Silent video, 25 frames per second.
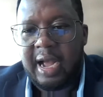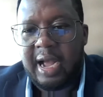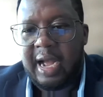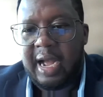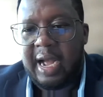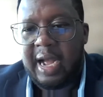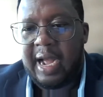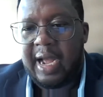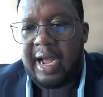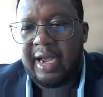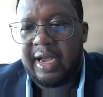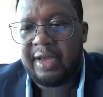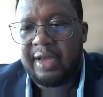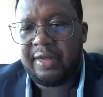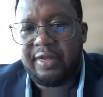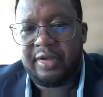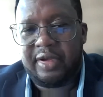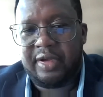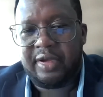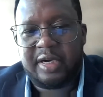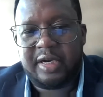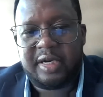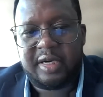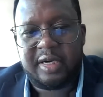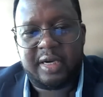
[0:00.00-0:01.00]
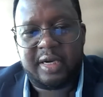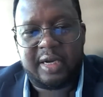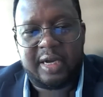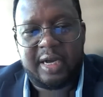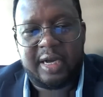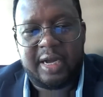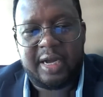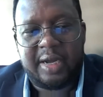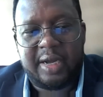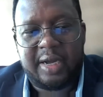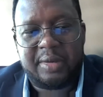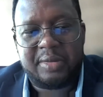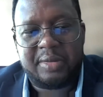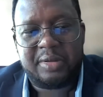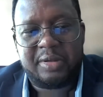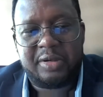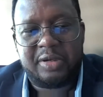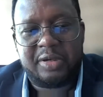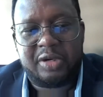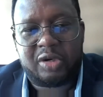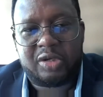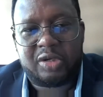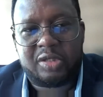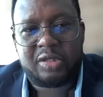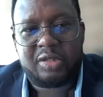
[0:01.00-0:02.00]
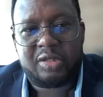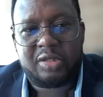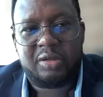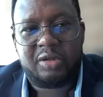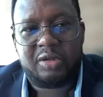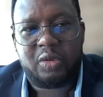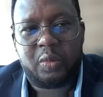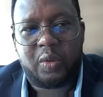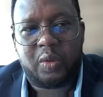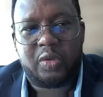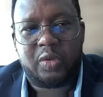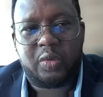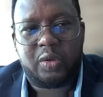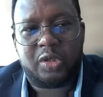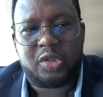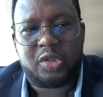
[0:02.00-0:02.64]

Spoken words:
I think you want